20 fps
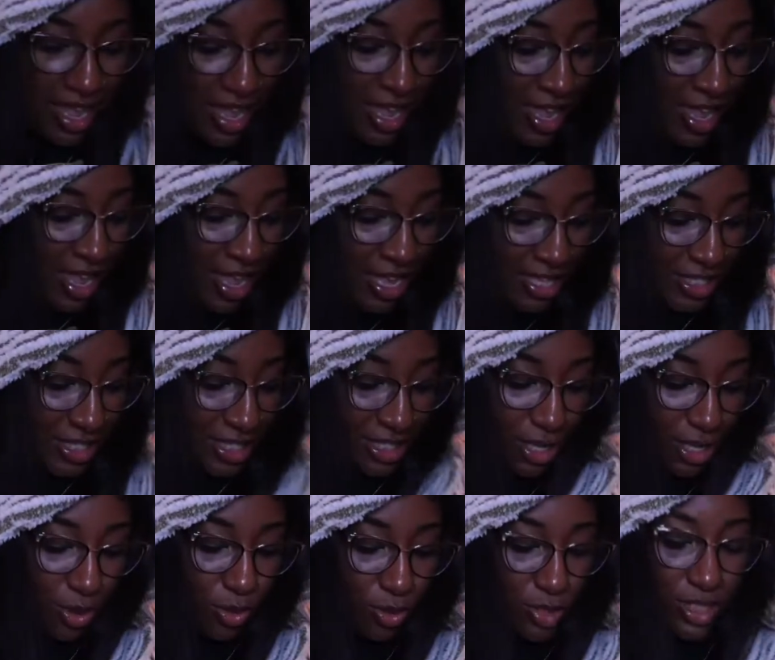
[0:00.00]
it is
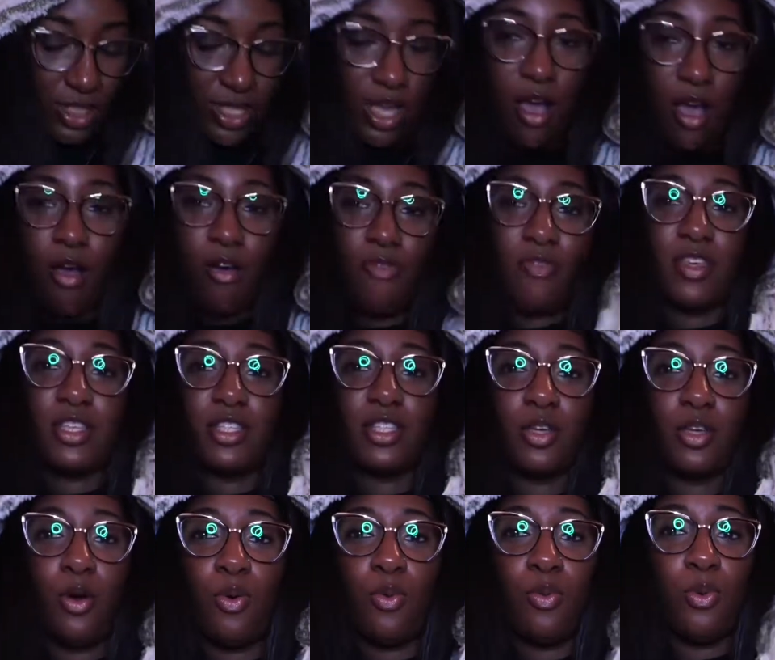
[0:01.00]
so soft and
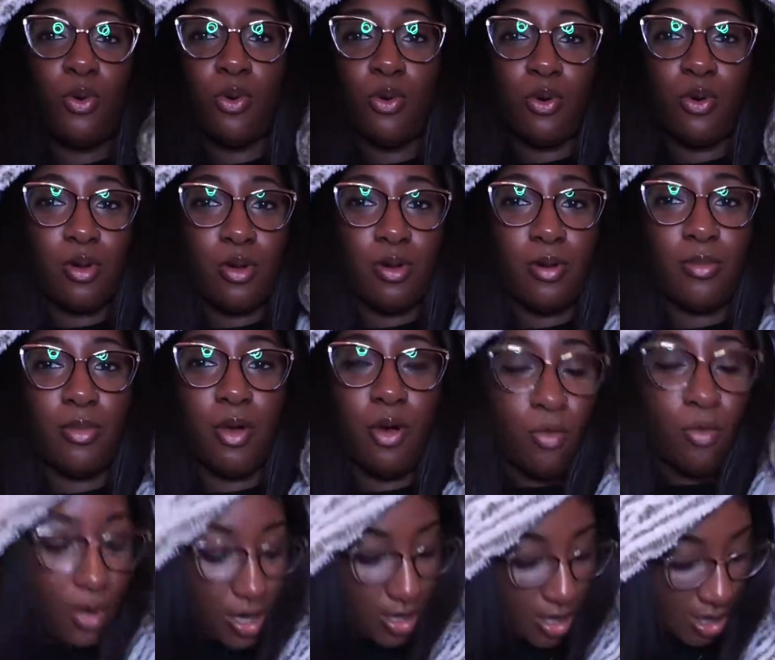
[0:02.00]
so warm. Oh
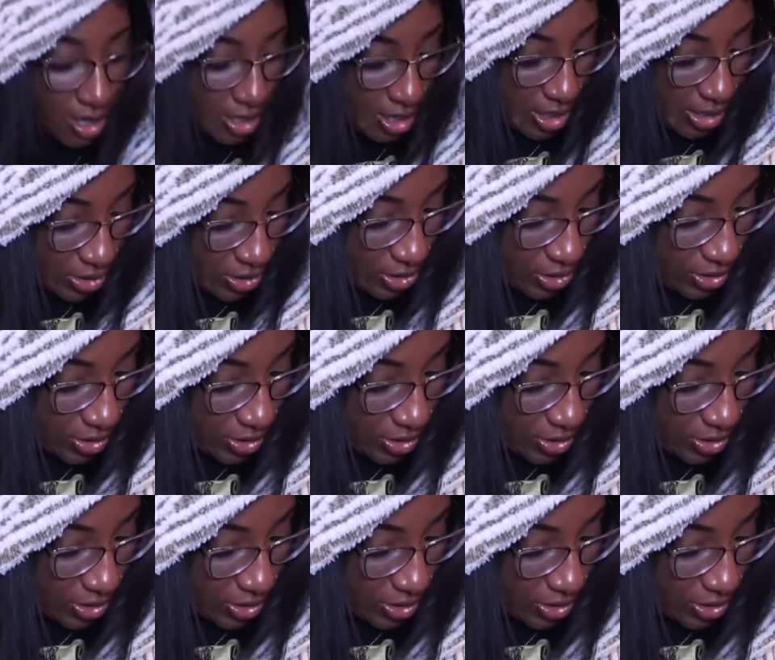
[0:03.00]
my gosh.